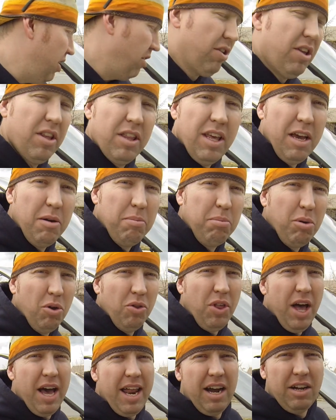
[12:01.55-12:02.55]
that they had pulled
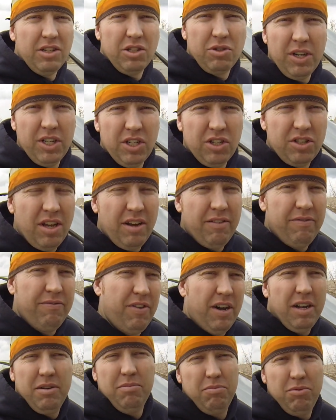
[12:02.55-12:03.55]
that out, so I just thought
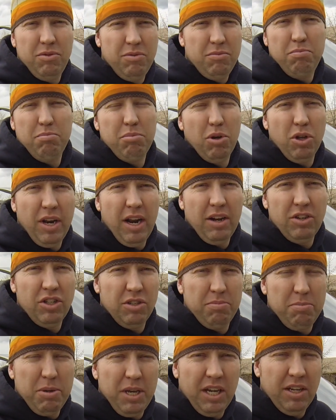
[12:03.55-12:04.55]
I'd pull it out
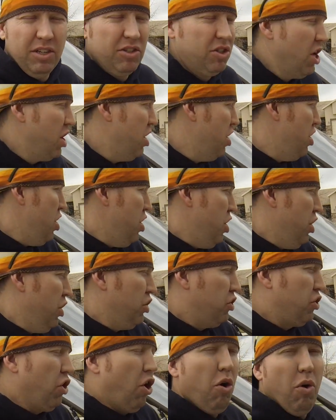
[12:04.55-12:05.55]
just because.
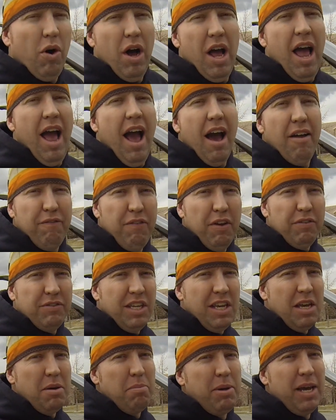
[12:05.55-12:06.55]
So at
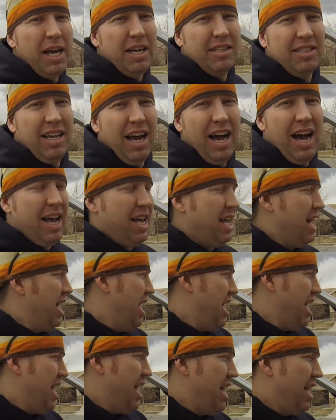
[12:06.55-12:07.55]
15 PSI,
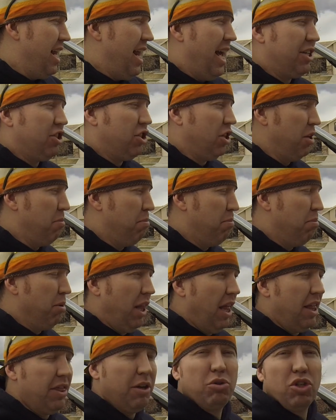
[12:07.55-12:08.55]
it actually,
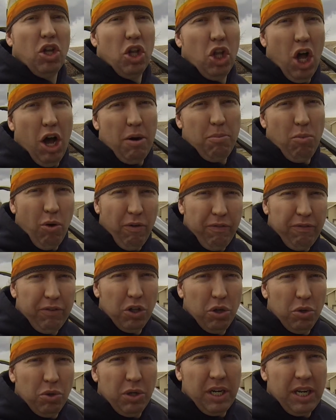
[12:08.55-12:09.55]
there was a lot more
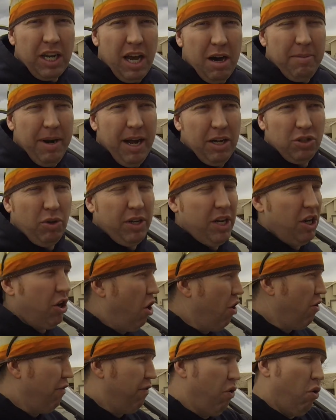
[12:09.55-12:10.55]
fluid coming out. So I did
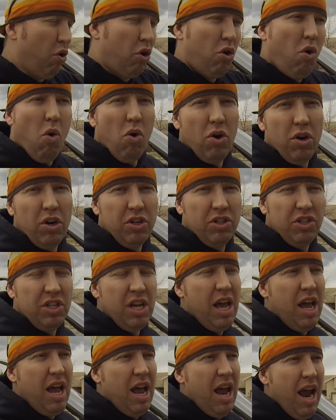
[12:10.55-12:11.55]
all 4 corners,
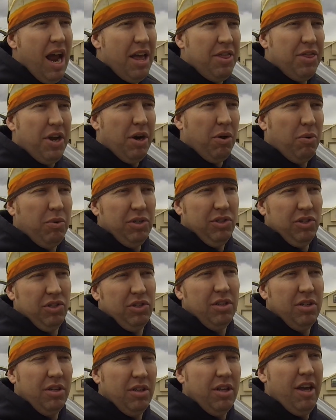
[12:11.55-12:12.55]
and there
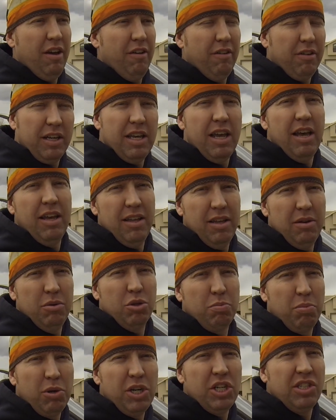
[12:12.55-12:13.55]
was, it was
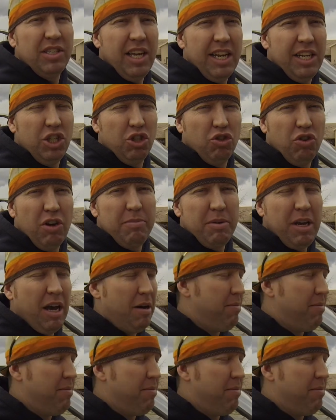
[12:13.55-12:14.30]
a pretty steady stream coming